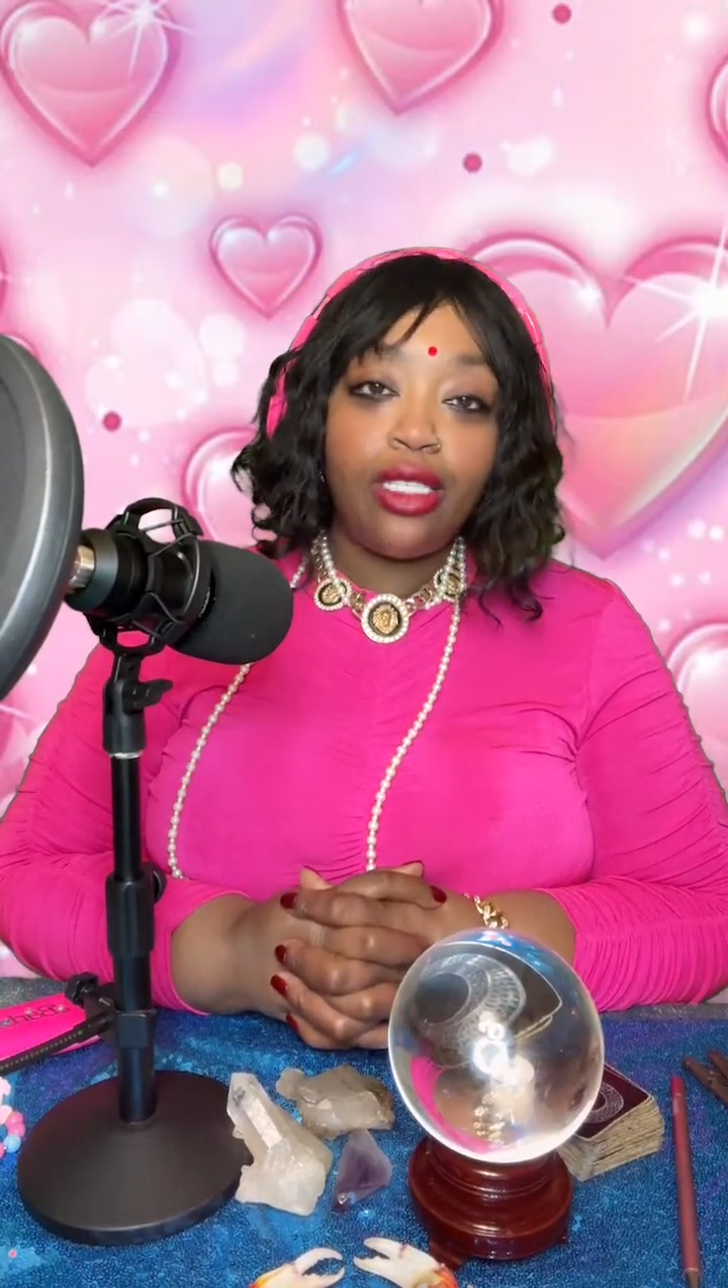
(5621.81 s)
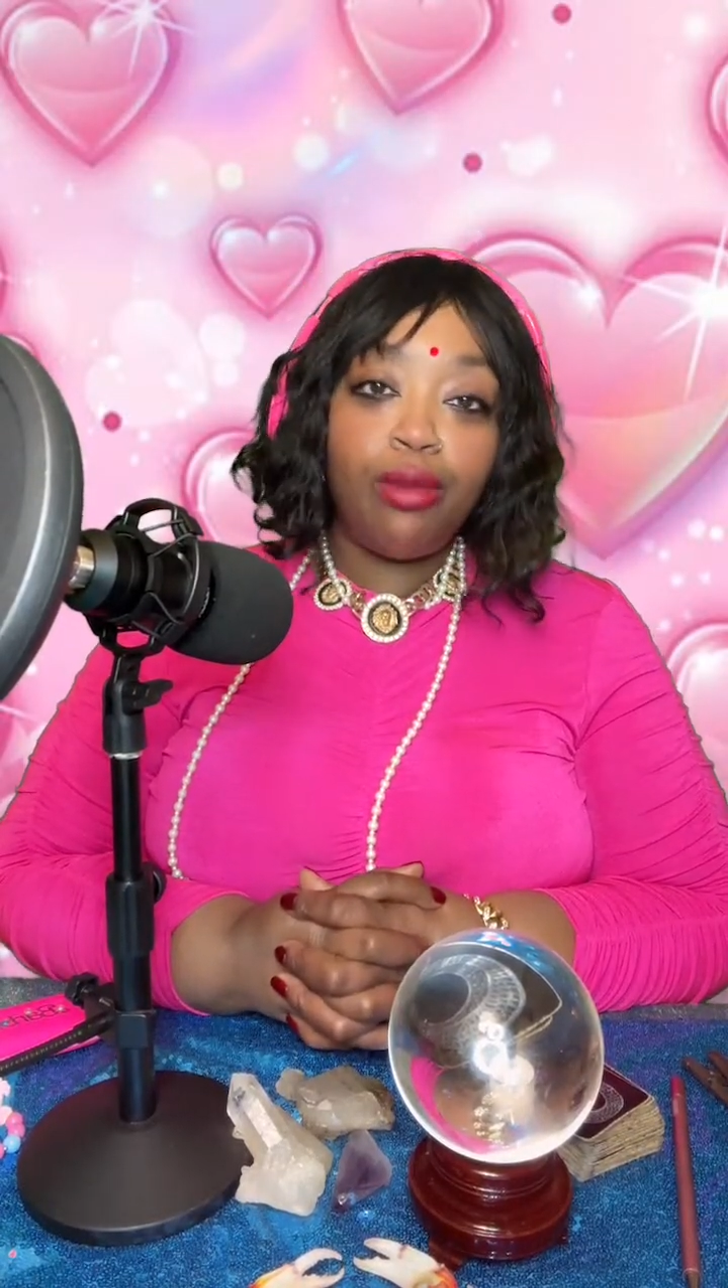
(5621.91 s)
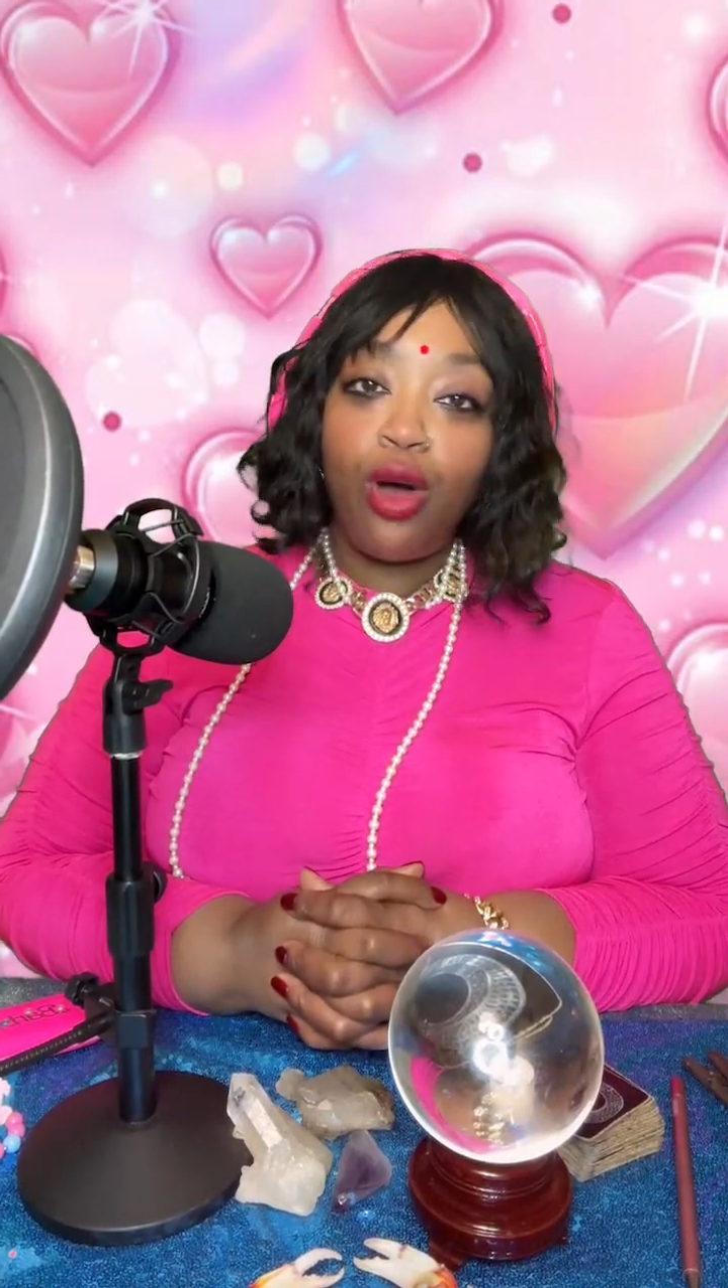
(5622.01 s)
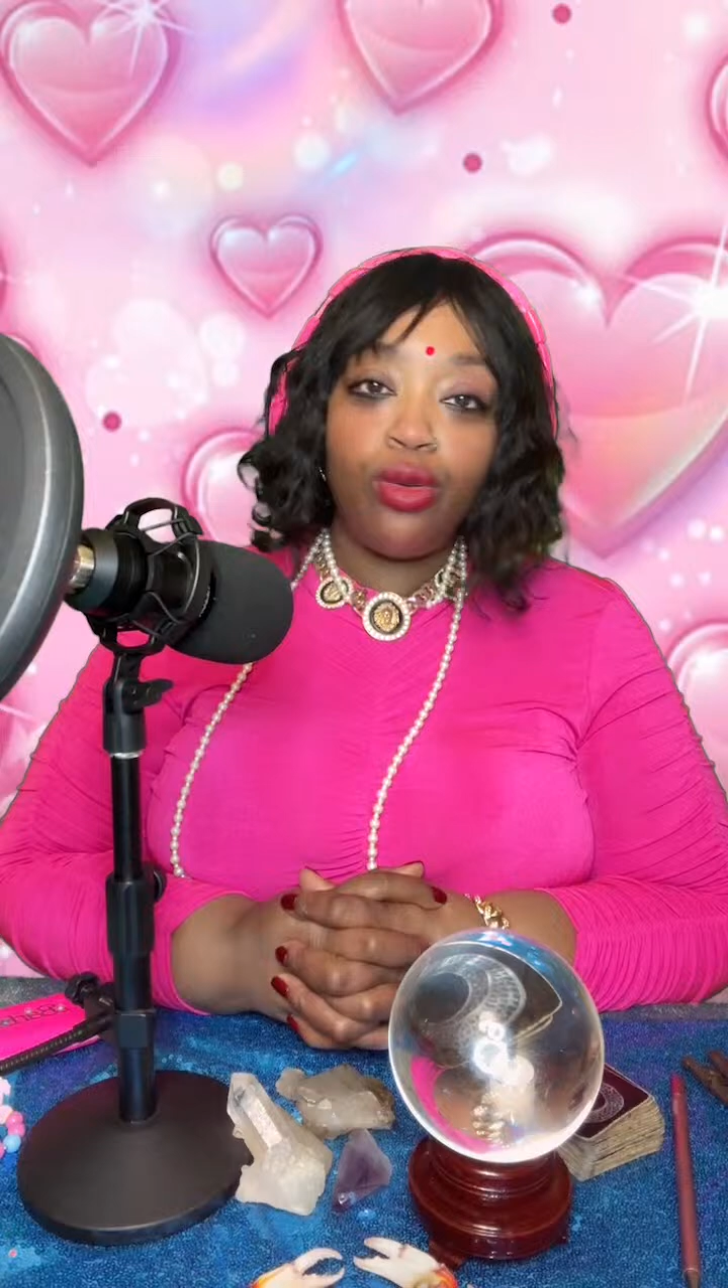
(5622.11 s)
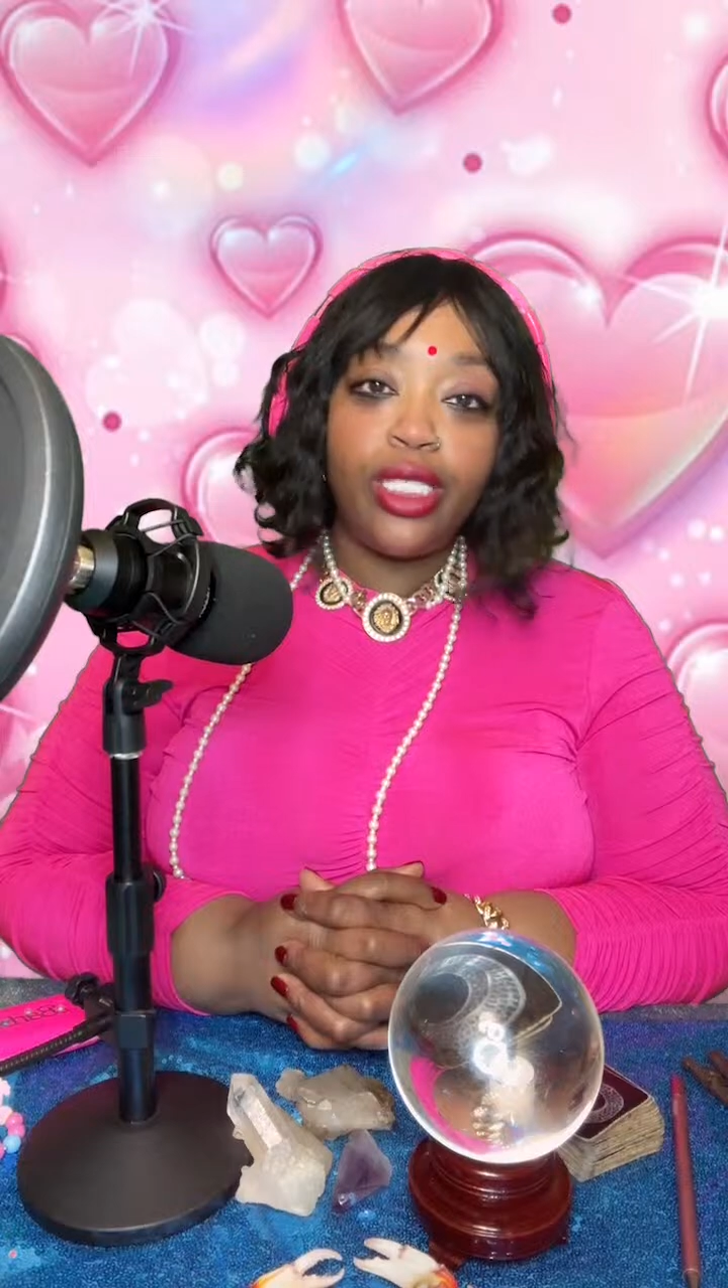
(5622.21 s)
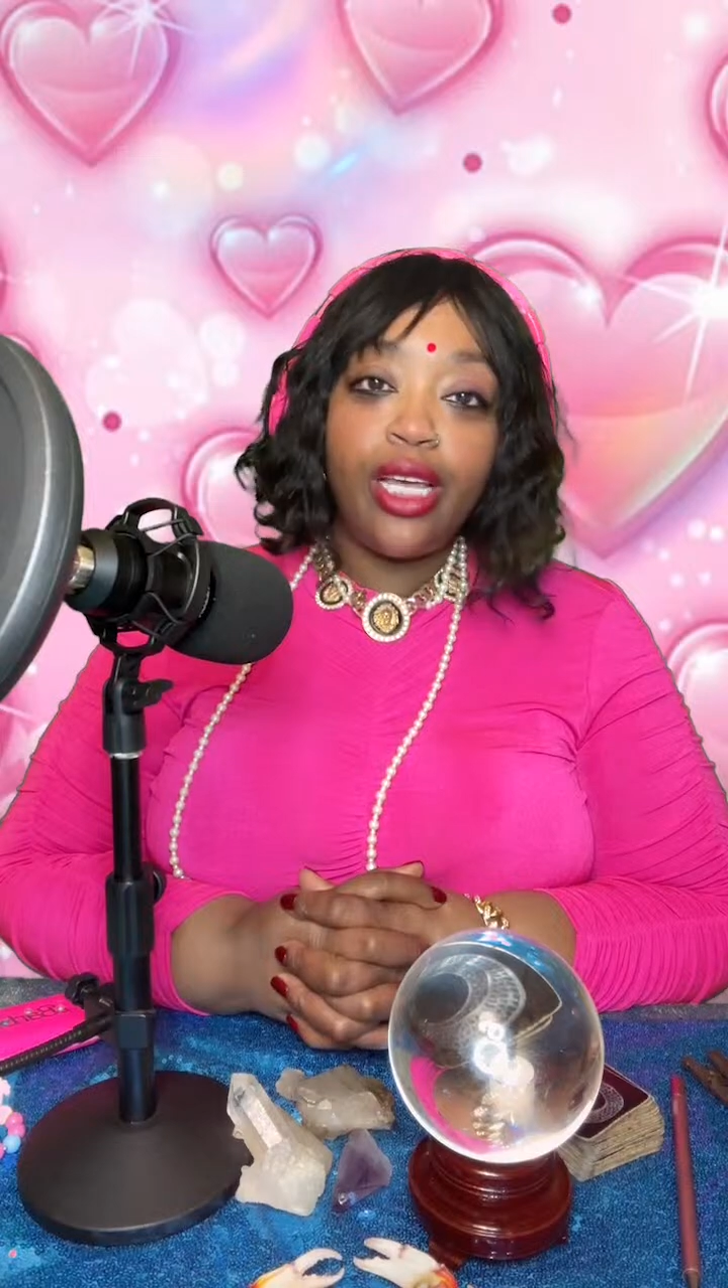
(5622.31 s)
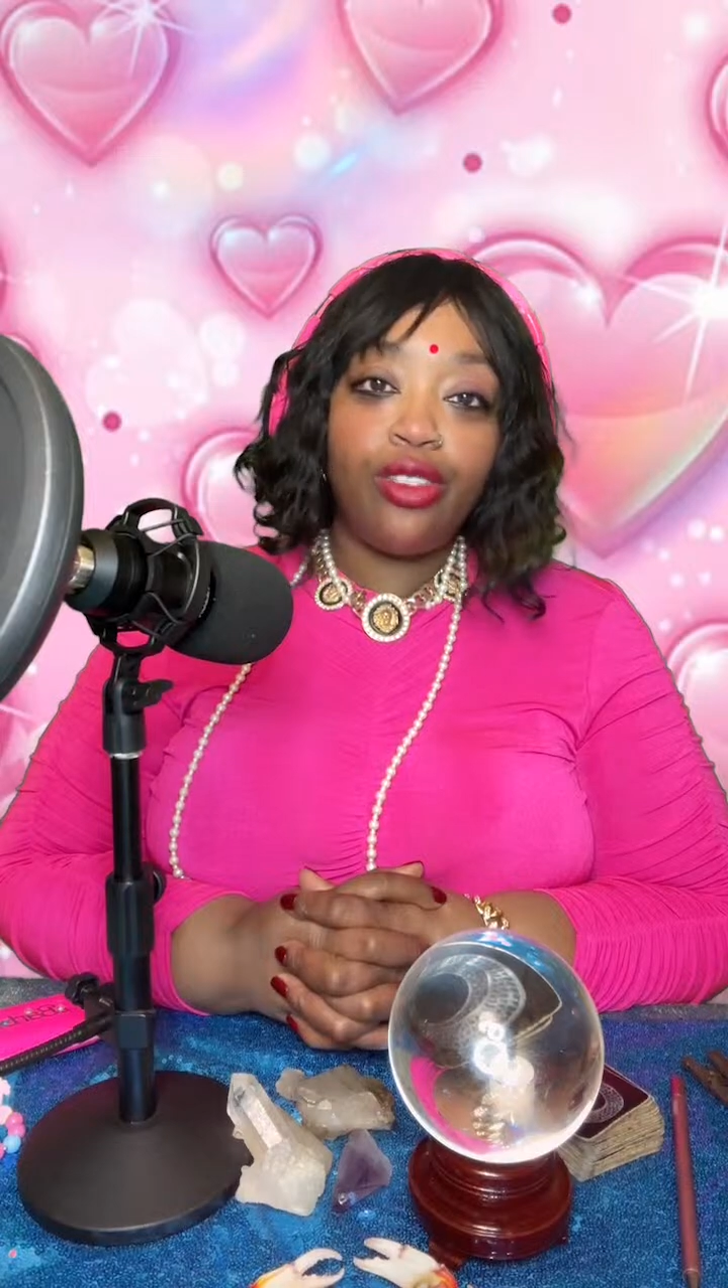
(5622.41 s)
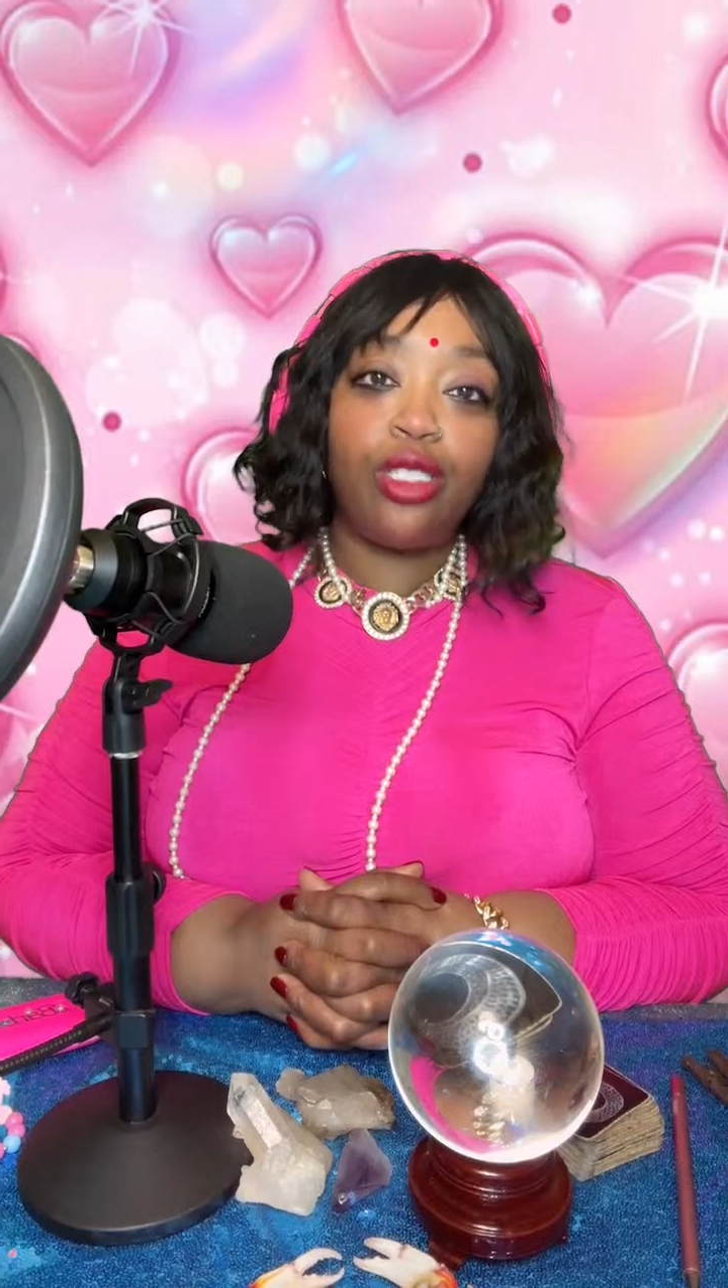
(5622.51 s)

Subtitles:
them own selves